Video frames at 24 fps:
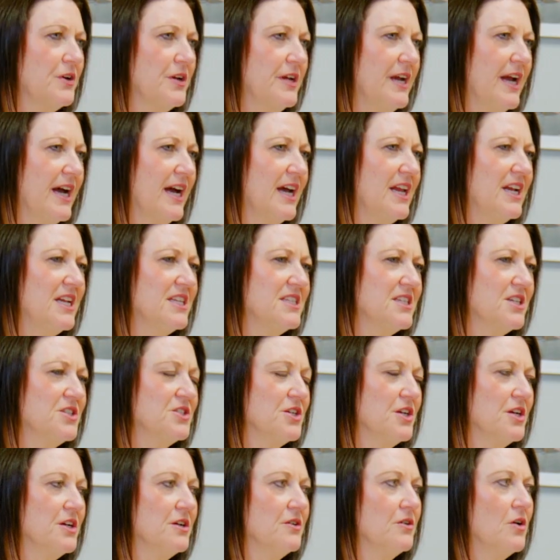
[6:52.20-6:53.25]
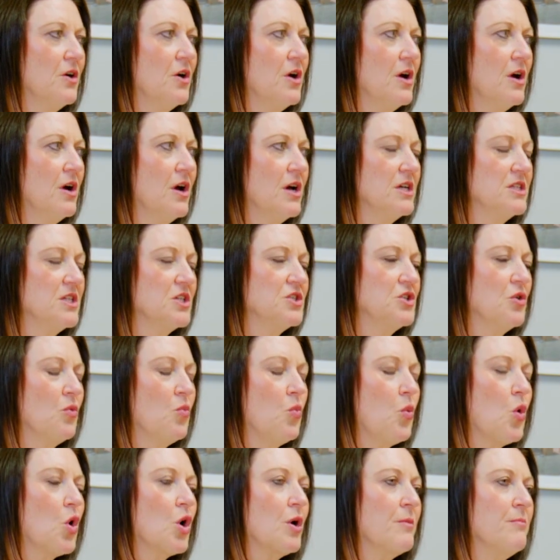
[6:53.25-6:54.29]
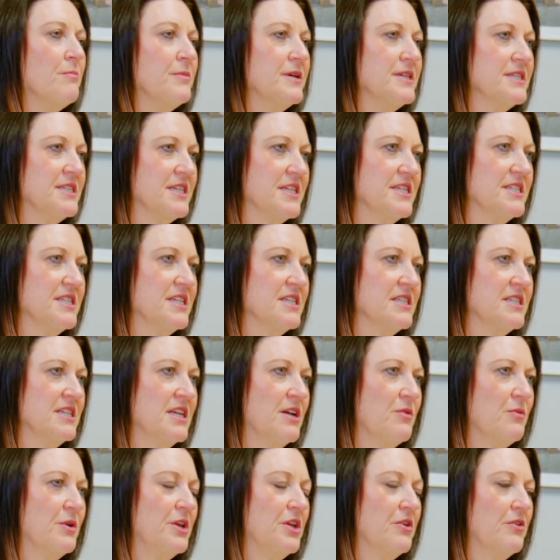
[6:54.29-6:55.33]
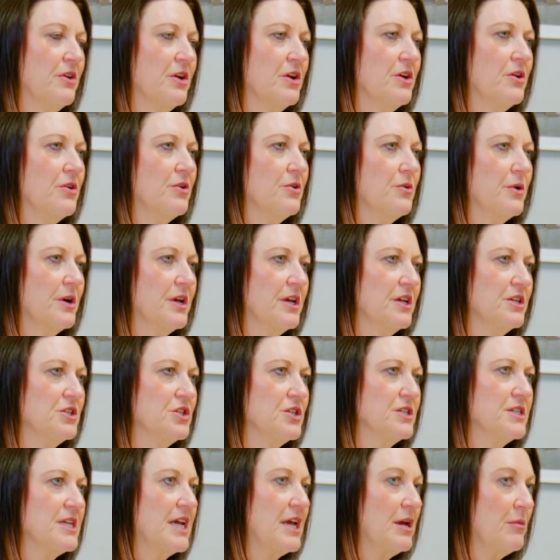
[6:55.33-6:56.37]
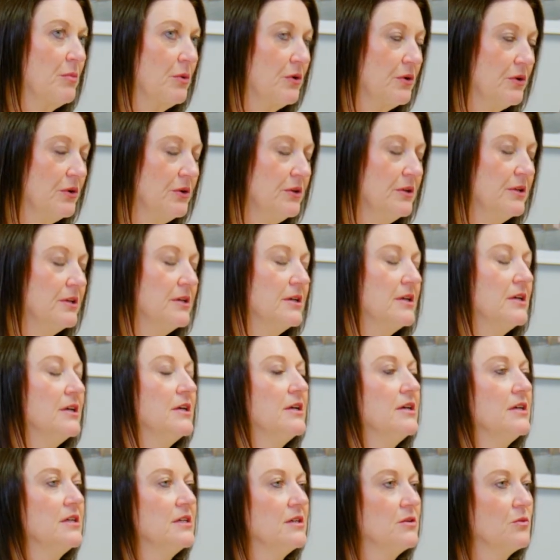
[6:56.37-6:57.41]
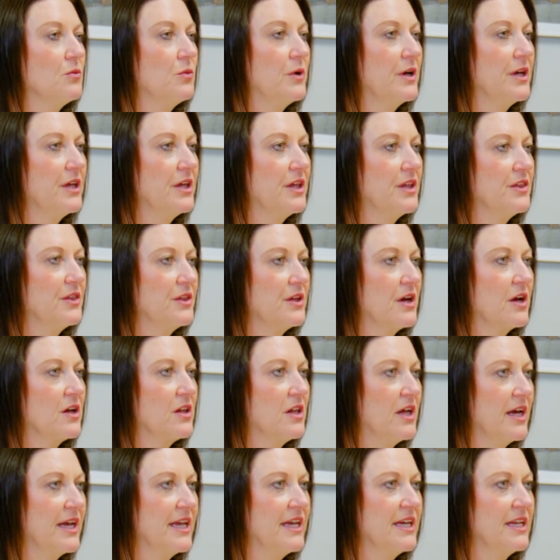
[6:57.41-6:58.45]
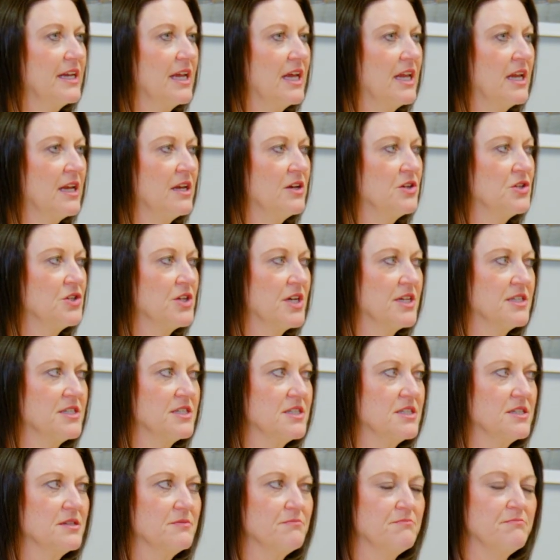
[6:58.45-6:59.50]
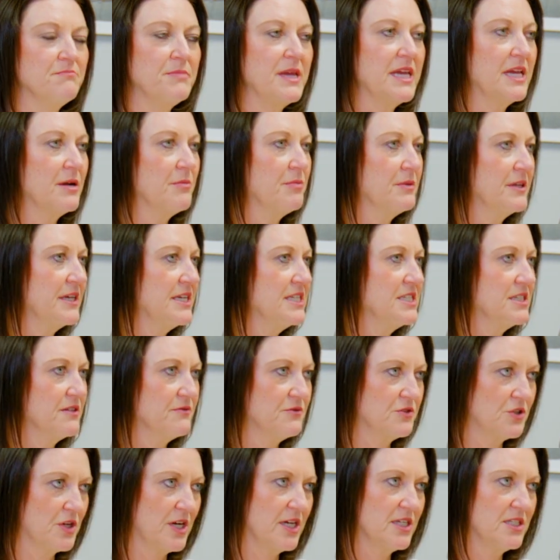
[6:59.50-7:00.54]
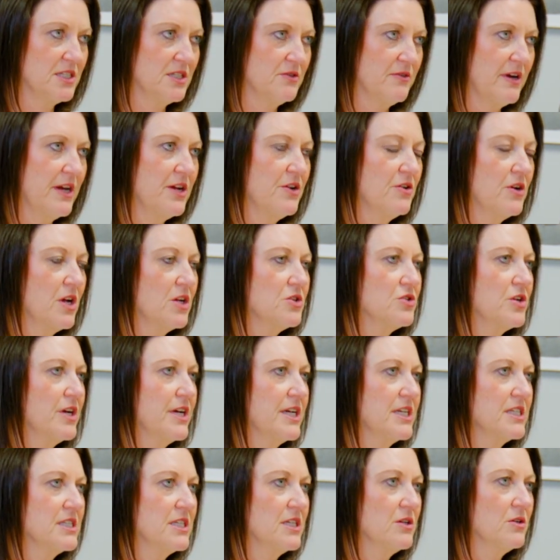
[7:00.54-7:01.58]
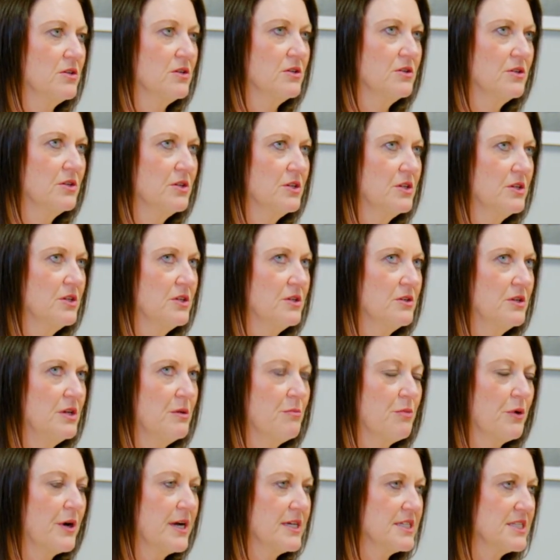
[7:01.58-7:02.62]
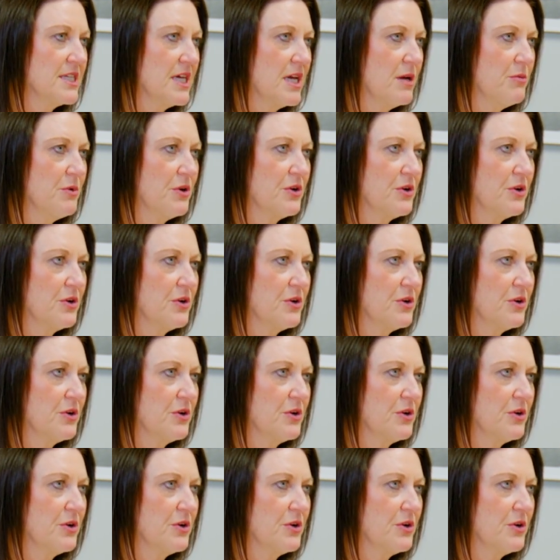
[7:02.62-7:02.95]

Yeah. And it's such a warm business, isn't it? When you can go to a kitchen table with a client and just be in a place of trust, right? You're not trying to impress them.